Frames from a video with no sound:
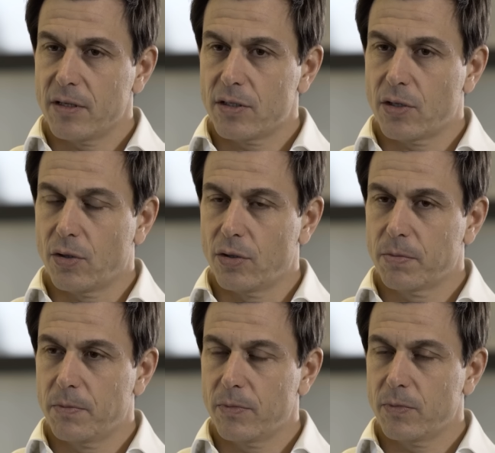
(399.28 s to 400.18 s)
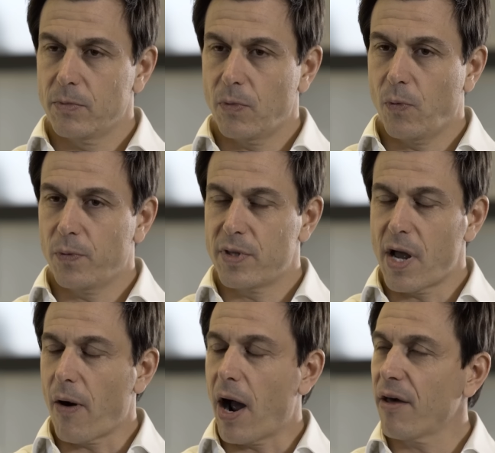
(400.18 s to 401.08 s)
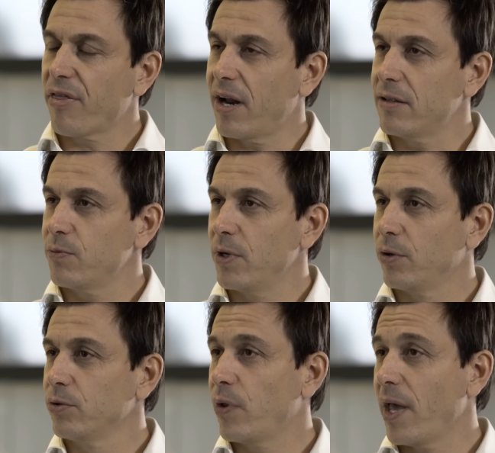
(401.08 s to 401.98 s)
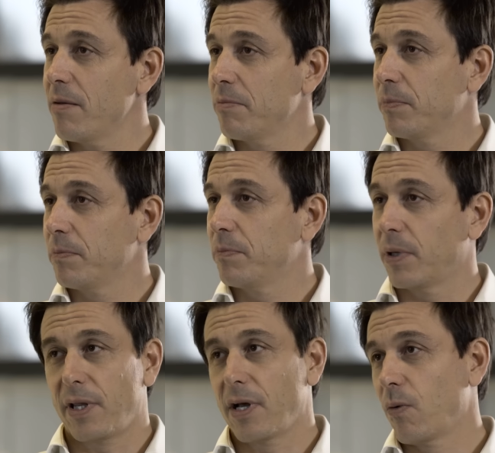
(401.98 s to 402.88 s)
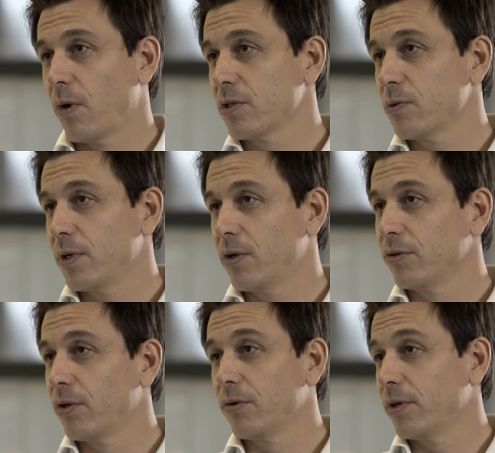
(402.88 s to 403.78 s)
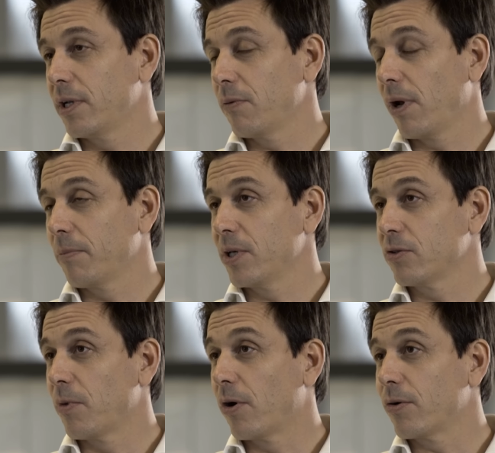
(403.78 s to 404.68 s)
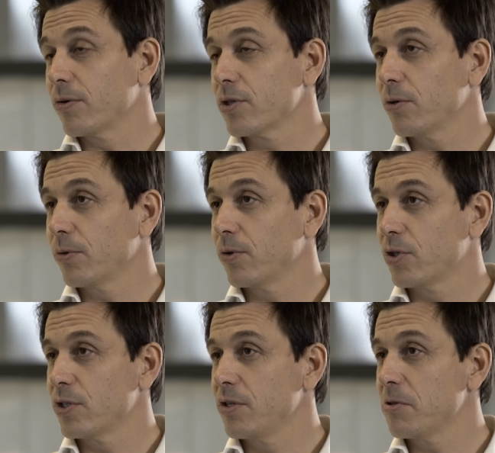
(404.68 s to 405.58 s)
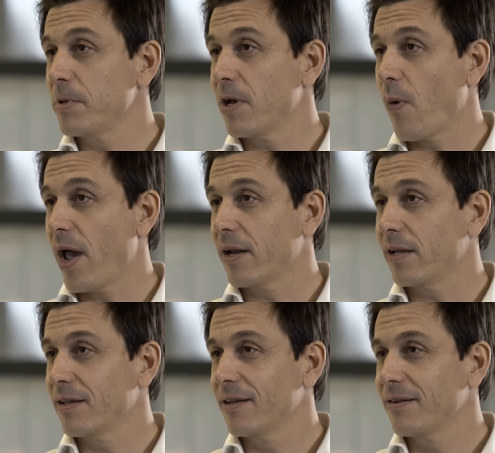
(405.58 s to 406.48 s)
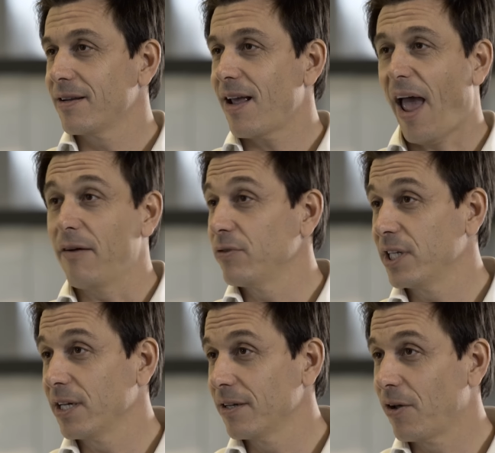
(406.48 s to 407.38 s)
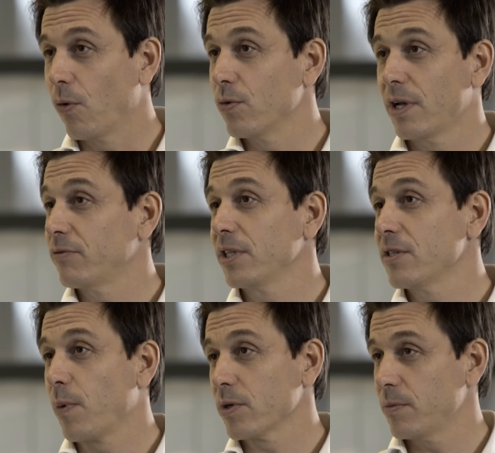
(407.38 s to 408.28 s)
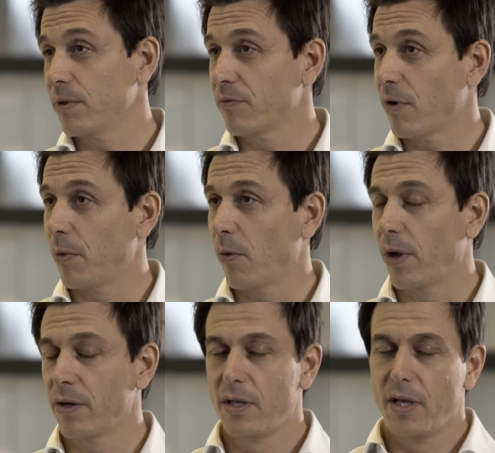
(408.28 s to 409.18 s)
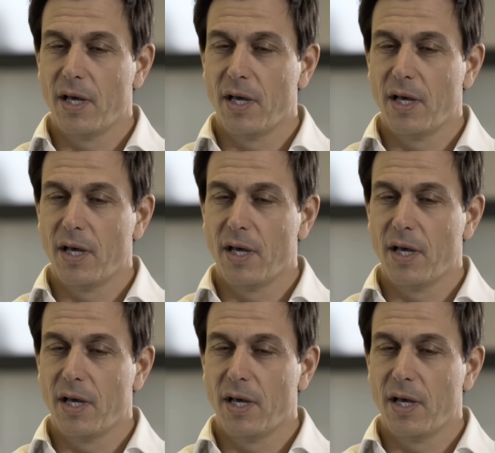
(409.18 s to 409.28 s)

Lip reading: So there are threats we know today, but there are ones we don't know, and they will appear tomorrow. So you just need to be aware that everything is possible in Formula One.